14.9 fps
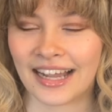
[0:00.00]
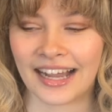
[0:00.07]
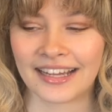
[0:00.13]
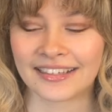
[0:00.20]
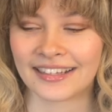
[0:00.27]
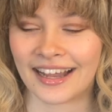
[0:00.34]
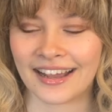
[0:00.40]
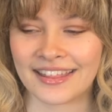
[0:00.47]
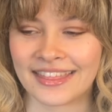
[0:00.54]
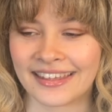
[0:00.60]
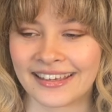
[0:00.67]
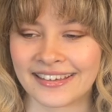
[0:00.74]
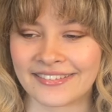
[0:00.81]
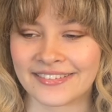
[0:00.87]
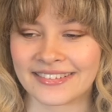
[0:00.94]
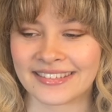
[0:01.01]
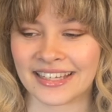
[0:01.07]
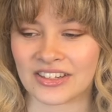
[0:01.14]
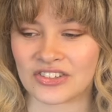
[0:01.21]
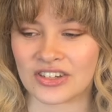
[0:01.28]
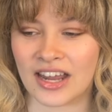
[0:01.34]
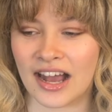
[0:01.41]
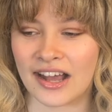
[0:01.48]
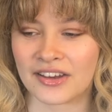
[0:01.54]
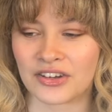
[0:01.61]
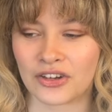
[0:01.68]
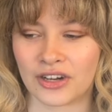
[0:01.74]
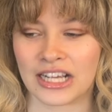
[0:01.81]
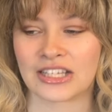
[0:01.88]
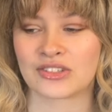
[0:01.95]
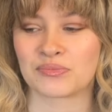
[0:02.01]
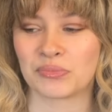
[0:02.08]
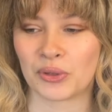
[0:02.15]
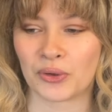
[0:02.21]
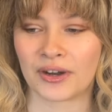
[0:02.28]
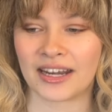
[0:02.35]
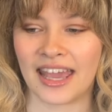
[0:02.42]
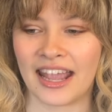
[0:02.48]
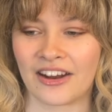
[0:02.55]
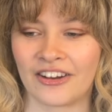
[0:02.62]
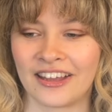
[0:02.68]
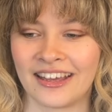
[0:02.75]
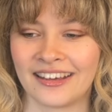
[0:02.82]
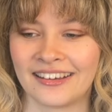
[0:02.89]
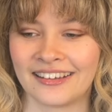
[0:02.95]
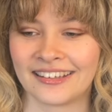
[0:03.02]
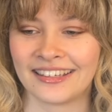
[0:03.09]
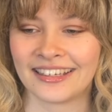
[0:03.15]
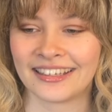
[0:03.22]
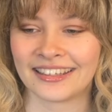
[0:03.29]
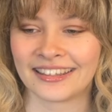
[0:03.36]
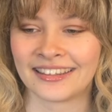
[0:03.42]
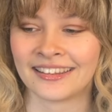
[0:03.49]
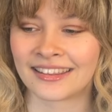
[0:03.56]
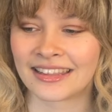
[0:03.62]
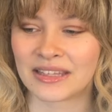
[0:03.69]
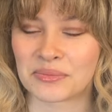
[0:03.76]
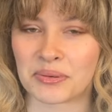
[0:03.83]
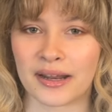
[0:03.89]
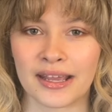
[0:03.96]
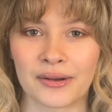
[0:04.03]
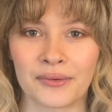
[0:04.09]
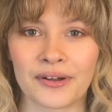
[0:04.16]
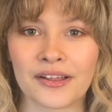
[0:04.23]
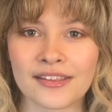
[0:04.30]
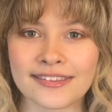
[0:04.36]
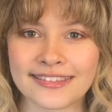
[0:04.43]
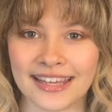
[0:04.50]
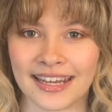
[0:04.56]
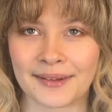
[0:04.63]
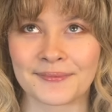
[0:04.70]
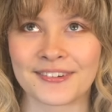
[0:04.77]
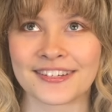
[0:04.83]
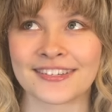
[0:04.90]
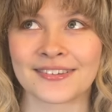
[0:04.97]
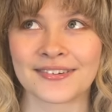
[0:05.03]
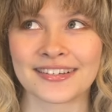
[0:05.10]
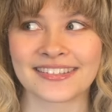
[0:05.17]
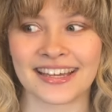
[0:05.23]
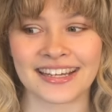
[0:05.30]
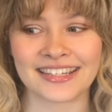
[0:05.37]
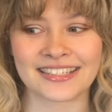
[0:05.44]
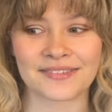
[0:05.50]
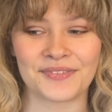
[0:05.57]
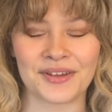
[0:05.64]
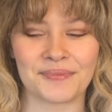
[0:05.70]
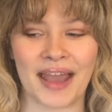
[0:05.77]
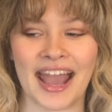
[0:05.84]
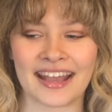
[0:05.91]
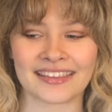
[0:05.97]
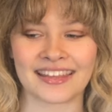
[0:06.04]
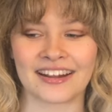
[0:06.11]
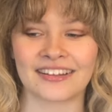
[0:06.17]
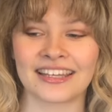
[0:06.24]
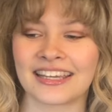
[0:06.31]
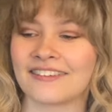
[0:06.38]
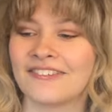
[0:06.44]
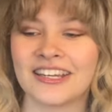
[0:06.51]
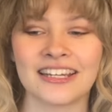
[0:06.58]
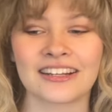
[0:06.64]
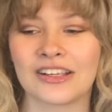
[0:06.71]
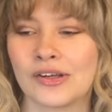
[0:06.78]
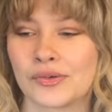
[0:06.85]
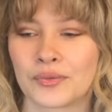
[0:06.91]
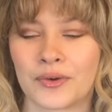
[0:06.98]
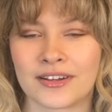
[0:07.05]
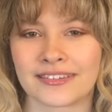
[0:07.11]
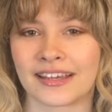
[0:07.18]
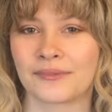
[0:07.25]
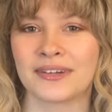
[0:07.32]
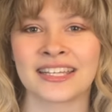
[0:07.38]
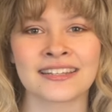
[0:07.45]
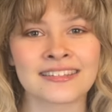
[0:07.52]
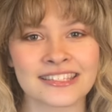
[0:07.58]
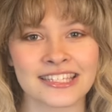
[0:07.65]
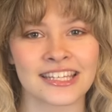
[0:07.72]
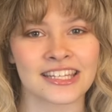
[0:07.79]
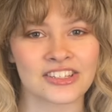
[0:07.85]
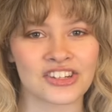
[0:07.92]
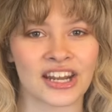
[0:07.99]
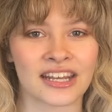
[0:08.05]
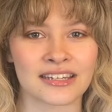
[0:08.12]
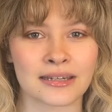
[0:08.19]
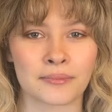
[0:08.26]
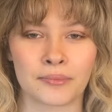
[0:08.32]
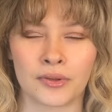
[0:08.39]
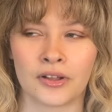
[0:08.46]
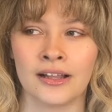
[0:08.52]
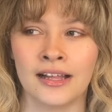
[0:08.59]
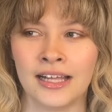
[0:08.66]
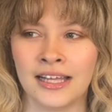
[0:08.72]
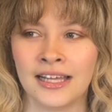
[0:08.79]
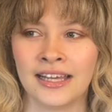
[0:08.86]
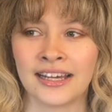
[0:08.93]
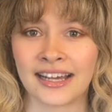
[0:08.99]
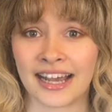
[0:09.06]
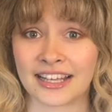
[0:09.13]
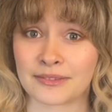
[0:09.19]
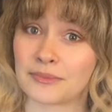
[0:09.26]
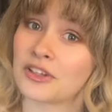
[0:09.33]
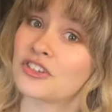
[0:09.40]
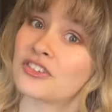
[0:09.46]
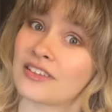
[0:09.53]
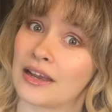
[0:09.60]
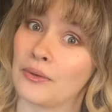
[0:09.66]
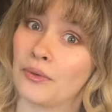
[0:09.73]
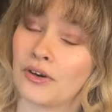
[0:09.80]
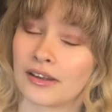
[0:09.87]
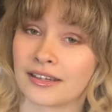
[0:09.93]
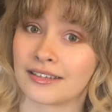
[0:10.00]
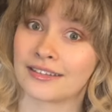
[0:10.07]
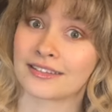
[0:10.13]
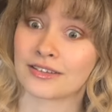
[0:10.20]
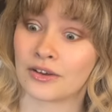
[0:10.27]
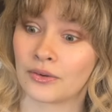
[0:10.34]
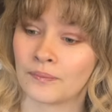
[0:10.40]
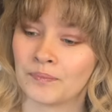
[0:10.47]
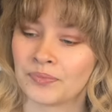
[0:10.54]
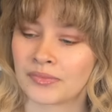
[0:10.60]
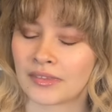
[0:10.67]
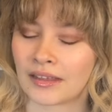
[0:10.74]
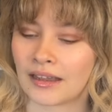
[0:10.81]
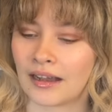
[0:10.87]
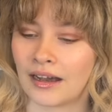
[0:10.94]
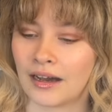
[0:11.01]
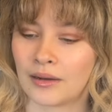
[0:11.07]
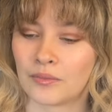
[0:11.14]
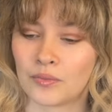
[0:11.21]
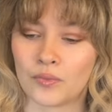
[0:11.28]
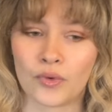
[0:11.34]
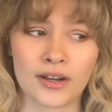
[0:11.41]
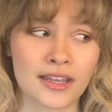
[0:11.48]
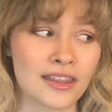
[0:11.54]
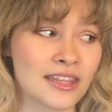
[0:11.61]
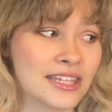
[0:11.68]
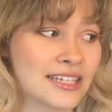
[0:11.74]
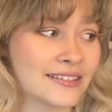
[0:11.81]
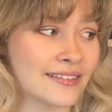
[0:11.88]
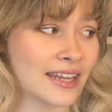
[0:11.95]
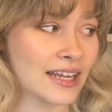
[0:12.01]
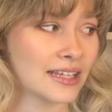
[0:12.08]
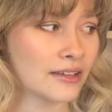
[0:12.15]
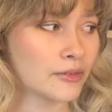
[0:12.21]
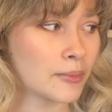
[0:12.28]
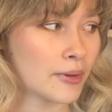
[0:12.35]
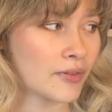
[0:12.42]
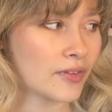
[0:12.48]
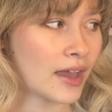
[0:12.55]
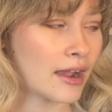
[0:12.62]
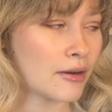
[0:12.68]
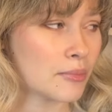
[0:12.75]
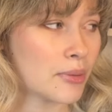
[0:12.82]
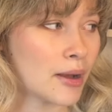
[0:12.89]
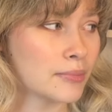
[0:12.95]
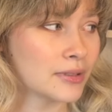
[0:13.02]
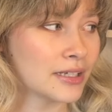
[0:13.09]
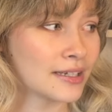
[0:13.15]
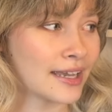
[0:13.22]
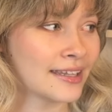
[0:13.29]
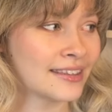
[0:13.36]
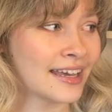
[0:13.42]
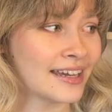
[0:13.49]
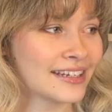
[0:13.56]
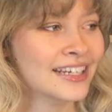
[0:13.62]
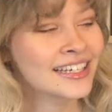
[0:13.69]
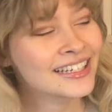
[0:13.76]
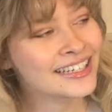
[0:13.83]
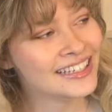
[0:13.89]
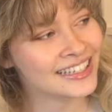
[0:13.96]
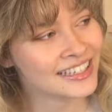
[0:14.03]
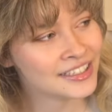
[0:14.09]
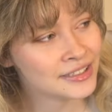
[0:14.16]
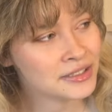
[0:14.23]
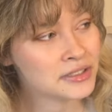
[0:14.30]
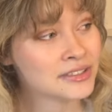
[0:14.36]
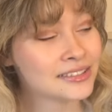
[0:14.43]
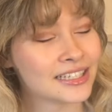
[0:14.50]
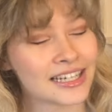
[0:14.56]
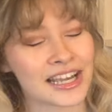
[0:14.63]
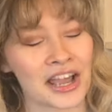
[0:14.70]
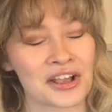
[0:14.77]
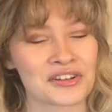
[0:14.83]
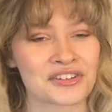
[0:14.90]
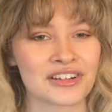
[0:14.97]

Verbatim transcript: think it was such an underexplored area in the prequels, and I'm just so excited to be back there. Like, even in Clone Wars, like, we didn't see the Jedi Temple as much as I wanted, so... one of the things that I love about the High Republic, and that I